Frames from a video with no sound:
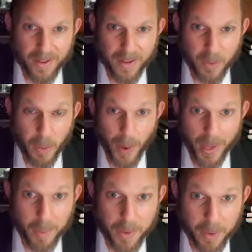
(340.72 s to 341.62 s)
we
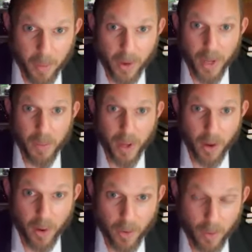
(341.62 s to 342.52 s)
wake up in the morning and
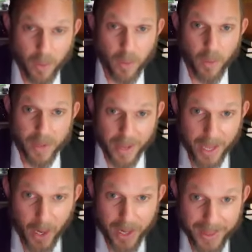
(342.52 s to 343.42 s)
we take a
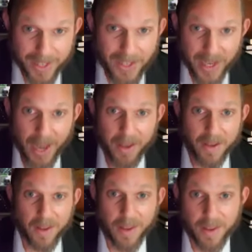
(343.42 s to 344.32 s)
look at the
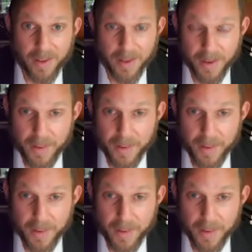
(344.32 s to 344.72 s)
scale.